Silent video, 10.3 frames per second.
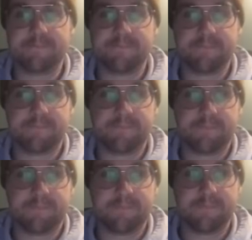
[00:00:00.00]

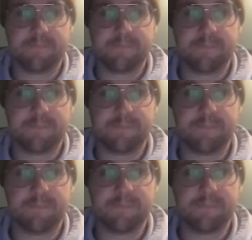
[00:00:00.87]

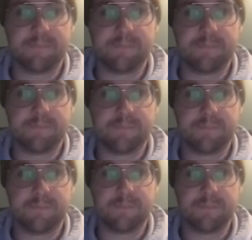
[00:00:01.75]

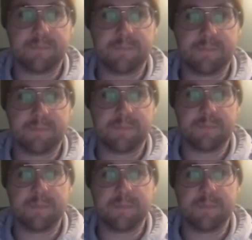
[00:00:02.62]
(not speaking)